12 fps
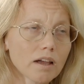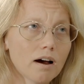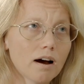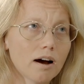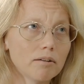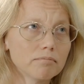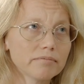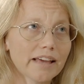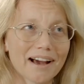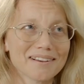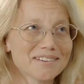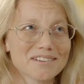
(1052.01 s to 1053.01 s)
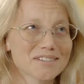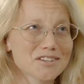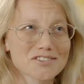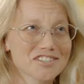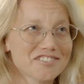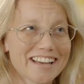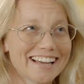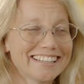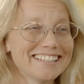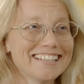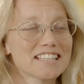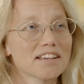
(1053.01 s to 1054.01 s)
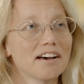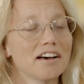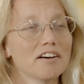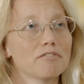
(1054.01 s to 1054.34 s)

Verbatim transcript: um, yeah, social realities uh,